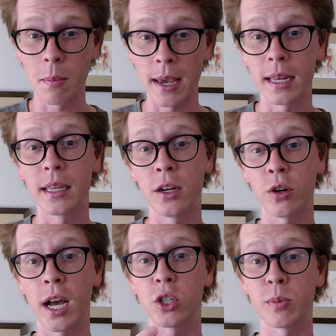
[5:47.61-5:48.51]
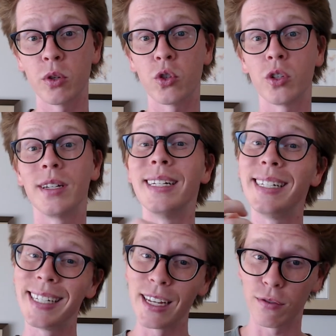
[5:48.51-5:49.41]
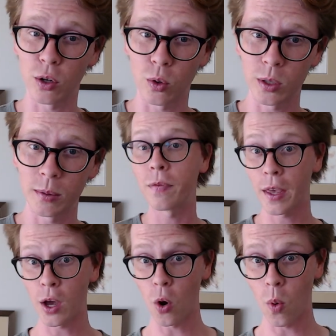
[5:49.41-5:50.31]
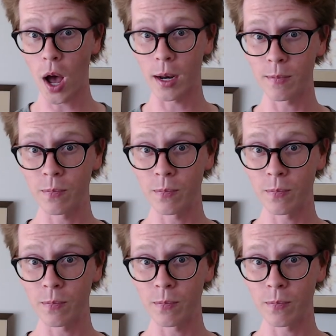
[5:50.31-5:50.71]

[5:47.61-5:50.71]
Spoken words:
making gear attribution difficult." They go on.